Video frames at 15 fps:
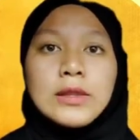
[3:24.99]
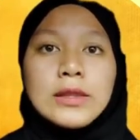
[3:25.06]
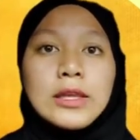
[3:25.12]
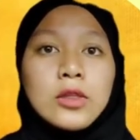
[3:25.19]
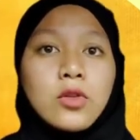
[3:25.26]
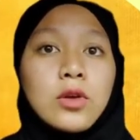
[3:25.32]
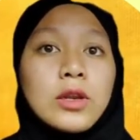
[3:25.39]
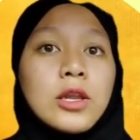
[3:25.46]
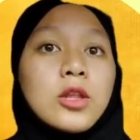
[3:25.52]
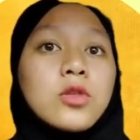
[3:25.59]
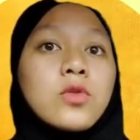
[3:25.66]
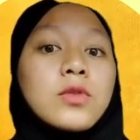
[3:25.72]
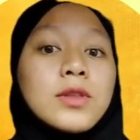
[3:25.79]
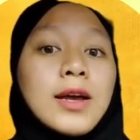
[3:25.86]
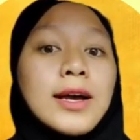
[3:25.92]
TikTok need
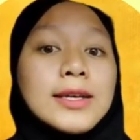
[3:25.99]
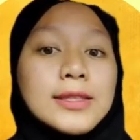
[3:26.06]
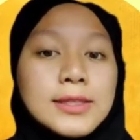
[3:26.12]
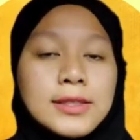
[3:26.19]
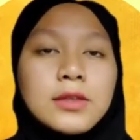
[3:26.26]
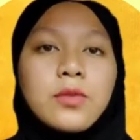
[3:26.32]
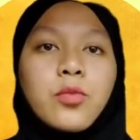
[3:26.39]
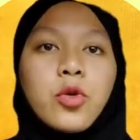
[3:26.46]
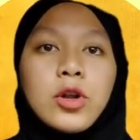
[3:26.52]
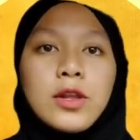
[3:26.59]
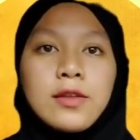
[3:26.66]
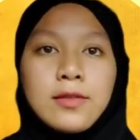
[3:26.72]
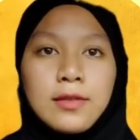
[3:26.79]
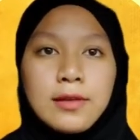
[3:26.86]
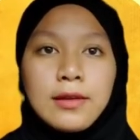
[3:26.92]
to tighten
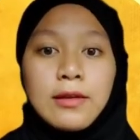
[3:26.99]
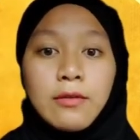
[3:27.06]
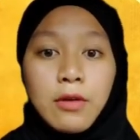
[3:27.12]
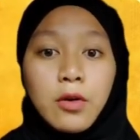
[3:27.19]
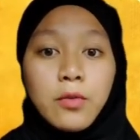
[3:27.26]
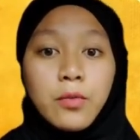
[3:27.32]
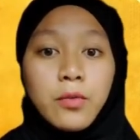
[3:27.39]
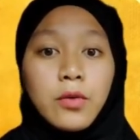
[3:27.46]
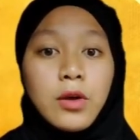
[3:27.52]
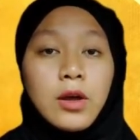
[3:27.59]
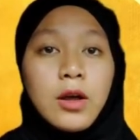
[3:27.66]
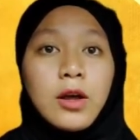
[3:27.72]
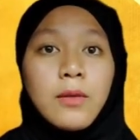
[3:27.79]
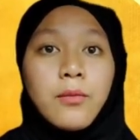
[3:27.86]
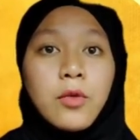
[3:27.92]
policy around
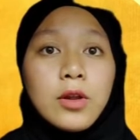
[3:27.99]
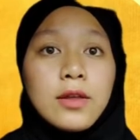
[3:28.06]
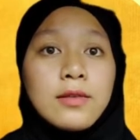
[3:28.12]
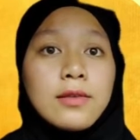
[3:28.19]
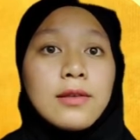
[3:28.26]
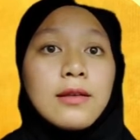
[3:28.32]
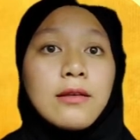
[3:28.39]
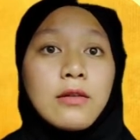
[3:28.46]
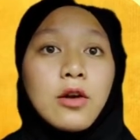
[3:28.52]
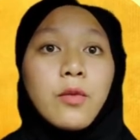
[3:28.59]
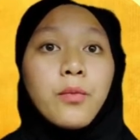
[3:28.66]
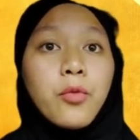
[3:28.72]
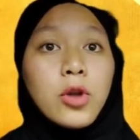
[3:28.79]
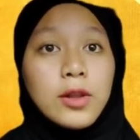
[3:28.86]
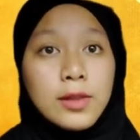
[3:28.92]

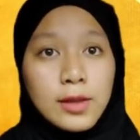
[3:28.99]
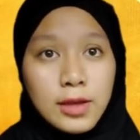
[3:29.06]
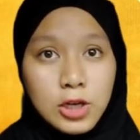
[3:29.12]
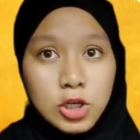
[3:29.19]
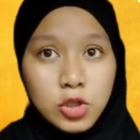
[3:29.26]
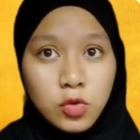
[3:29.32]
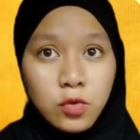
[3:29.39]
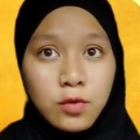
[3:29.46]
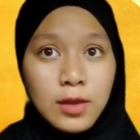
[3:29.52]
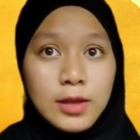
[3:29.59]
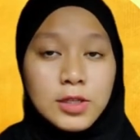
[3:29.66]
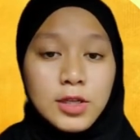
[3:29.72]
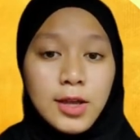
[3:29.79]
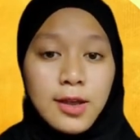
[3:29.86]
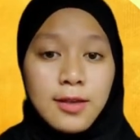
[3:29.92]
political issues
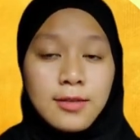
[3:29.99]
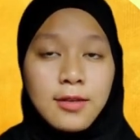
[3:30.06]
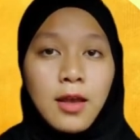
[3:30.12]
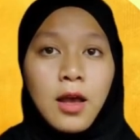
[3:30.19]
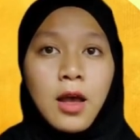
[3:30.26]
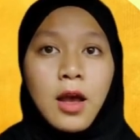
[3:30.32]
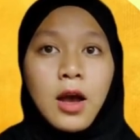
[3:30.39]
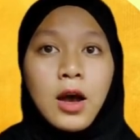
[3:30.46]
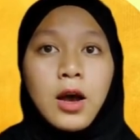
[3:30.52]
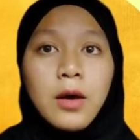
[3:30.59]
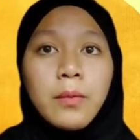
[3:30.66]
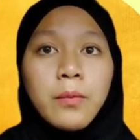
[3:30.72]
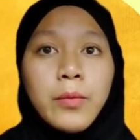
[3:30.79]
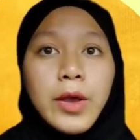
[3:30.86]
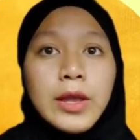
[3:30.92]
such as
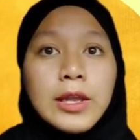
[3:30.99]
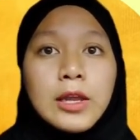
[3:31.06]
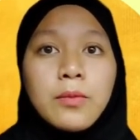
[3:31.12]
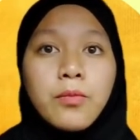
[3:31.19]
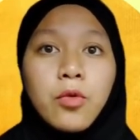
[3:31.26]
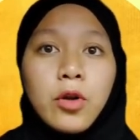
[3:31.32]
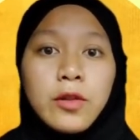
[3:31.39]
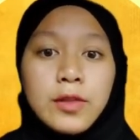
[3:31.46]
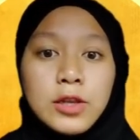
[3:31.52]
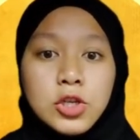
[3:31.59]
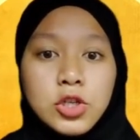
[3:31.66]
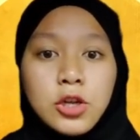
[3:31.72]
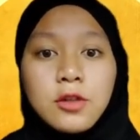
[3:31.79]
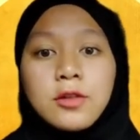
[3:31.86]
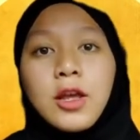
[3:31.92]
banning
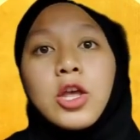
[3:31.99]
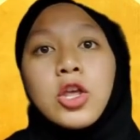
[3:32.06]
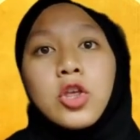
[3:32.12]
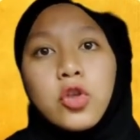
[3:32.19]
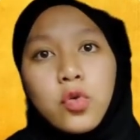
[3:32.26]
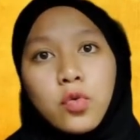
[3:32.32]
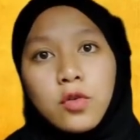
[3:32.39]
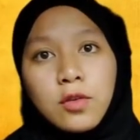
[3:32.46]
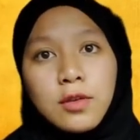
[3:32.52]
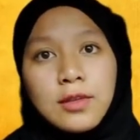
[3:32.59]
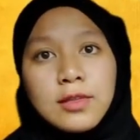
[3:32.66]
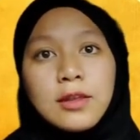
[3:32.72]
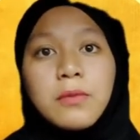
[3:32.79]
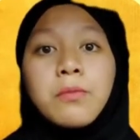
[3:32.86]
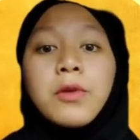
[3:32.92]
politicians that use
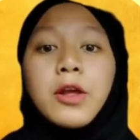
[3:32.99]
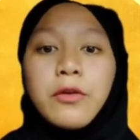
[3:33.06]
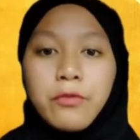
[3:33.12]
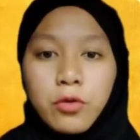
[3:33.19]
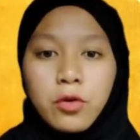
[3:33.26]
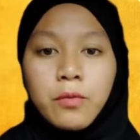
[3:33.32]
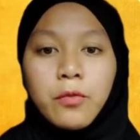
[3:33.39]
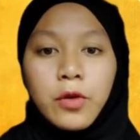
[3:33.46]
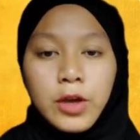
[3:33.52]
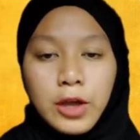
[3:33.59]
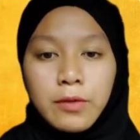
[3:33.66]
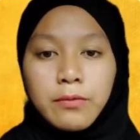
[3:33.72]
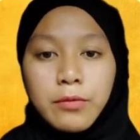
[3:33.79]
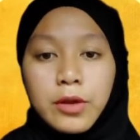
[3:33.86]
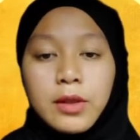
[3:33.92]
the platform for
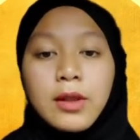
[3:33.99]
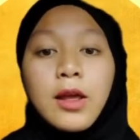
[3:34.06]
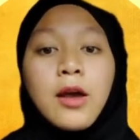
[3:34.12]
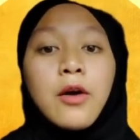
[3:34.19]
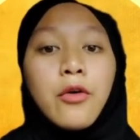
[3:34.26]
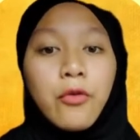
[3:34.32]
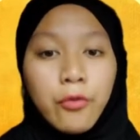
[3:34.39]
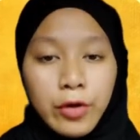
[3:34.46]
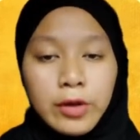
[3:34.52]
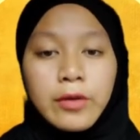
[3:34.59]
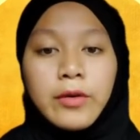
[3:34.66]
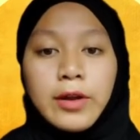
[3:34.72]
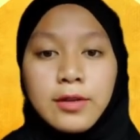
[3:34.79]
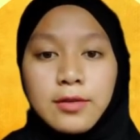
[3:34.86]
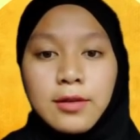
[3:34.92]
campaign
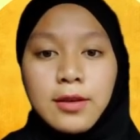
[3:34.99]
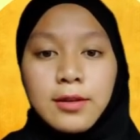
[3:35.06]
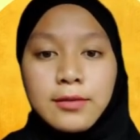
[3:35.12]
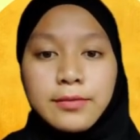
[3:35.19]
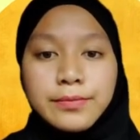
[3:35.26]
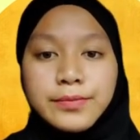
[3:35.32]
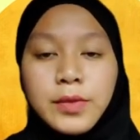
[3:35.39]
fundraising.